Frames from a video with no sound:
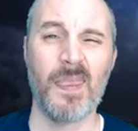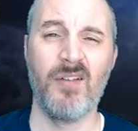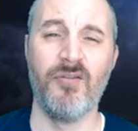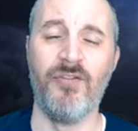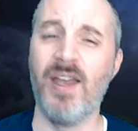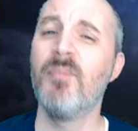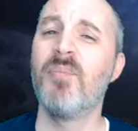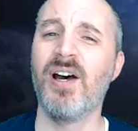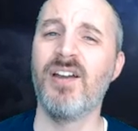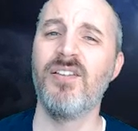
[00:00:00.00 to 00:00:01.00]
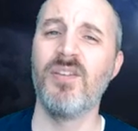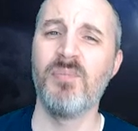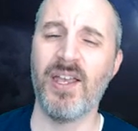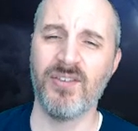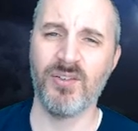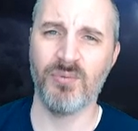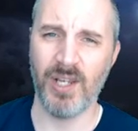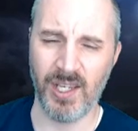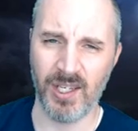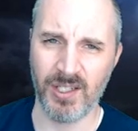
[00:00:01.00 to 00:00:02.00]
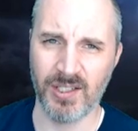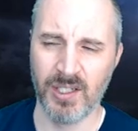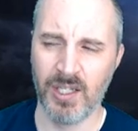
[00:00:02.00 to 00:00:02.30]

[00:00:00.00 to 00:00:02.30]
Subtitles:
Vampire the Masquerade.